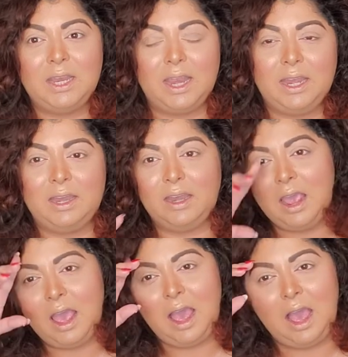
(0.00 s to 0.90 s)
in
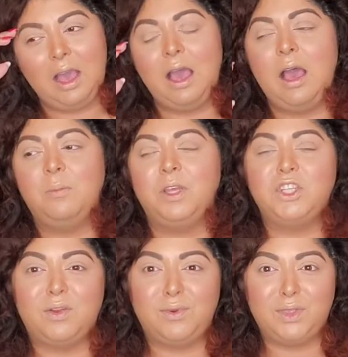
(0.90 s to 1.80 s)
how
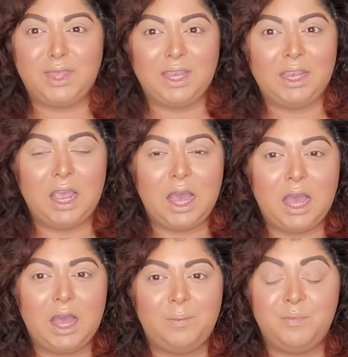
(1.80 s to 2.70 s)
much everything
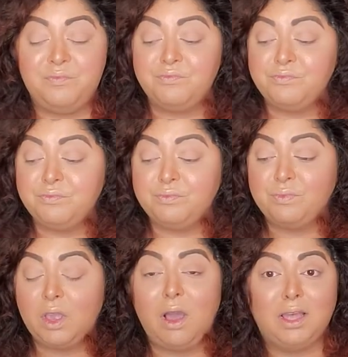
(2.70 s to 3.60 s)

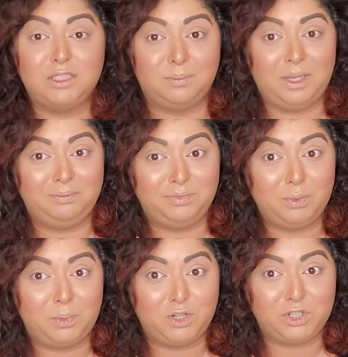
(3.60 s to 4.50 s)
cost me to
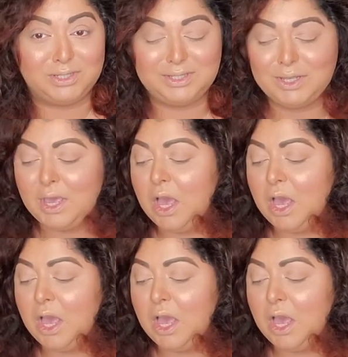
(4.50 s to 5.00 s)
purchase.